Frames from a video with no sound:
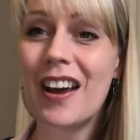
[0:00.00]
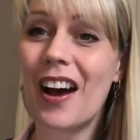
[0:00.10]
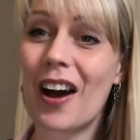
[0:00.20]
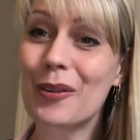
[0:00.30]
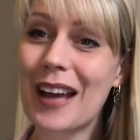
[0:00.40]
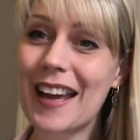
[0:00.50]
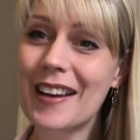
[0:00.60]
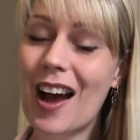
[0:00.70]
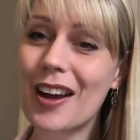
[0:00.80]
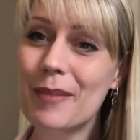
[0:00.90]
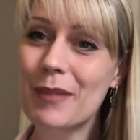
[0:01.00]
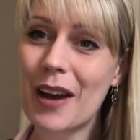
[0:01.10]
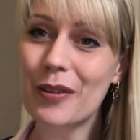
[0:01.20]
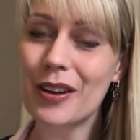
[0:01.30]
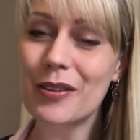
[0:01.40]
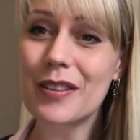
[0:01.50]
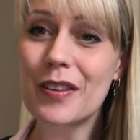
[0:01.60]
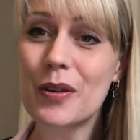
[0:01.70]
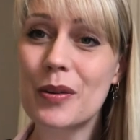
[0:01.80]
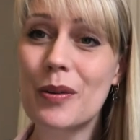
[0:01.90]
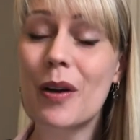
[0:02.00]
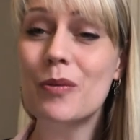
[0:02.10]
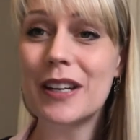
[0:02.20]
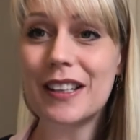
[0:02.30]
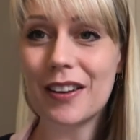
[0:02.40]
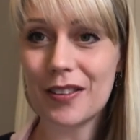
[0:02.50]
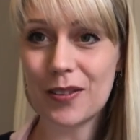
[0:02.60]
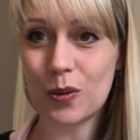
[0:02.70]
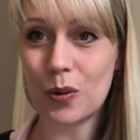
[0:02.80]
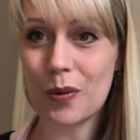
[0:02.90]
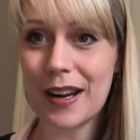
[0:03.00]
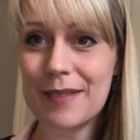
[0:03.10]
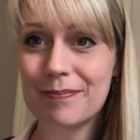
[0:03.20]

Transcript: Okay, I am now going to read a story.